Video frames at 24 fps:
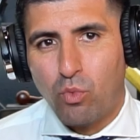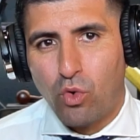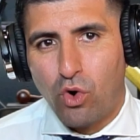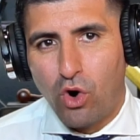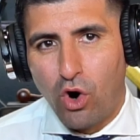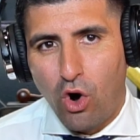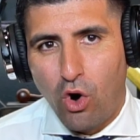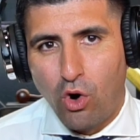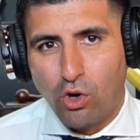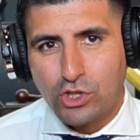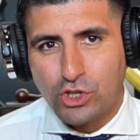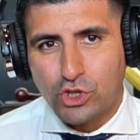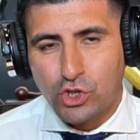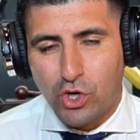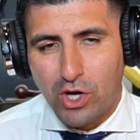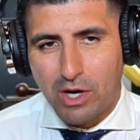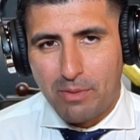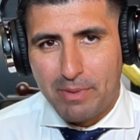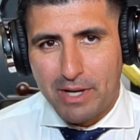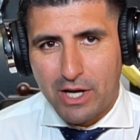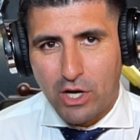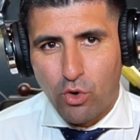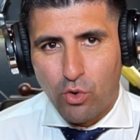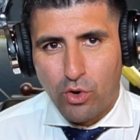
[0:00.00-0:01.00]
we're also going
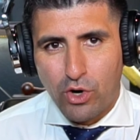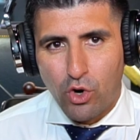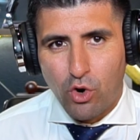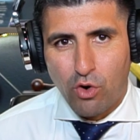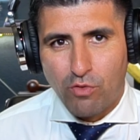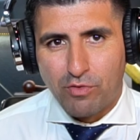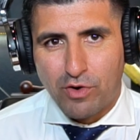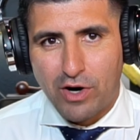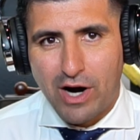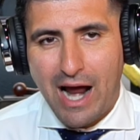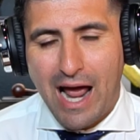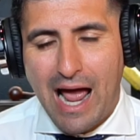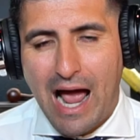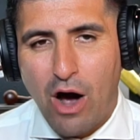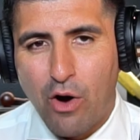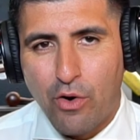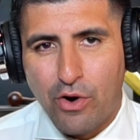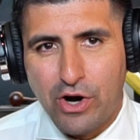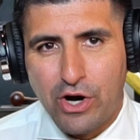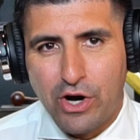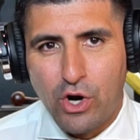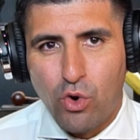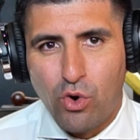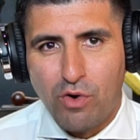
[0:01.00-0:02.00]
to be going over how
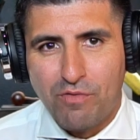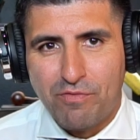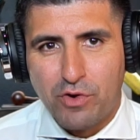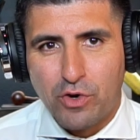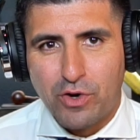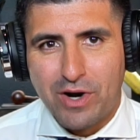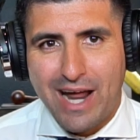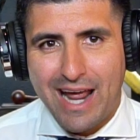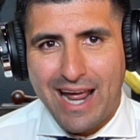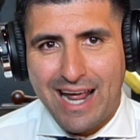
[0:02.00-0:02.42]
to know if your